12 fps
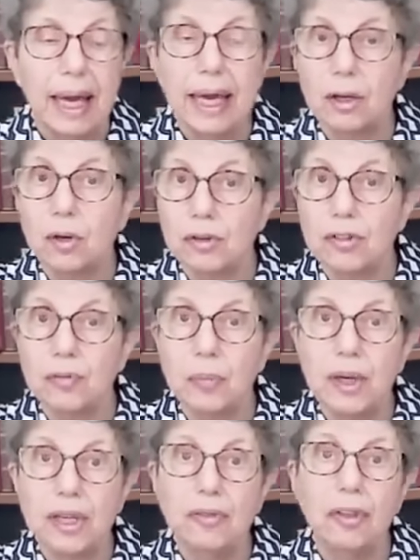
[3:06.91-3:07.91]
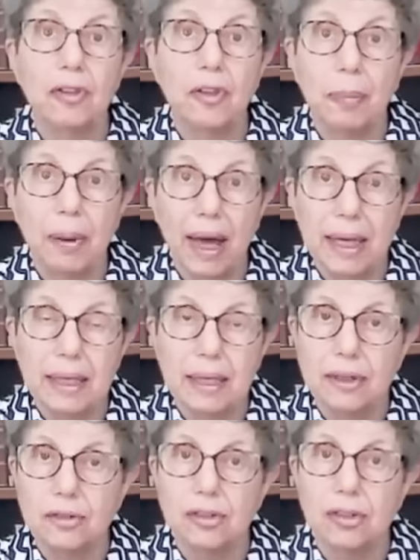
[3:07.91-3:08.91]
It could have been that the
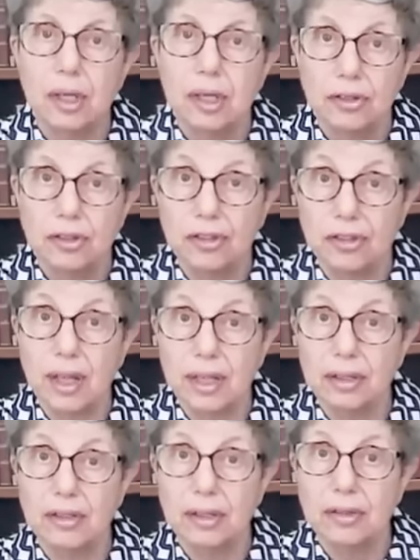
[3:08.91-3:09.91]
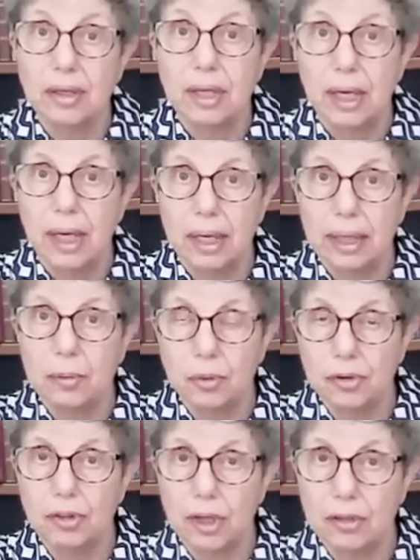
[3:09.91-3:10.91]
pilot decided he
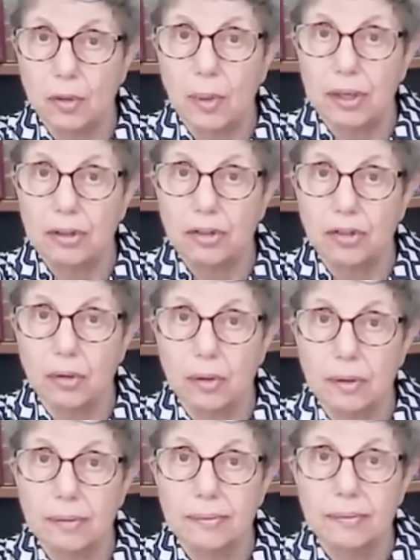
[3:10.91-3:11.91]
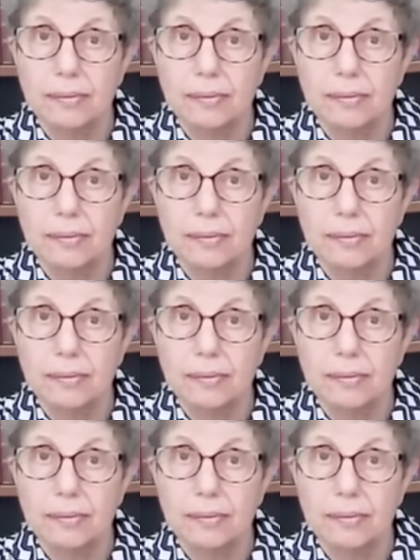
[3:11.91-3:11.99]
was going to end it all.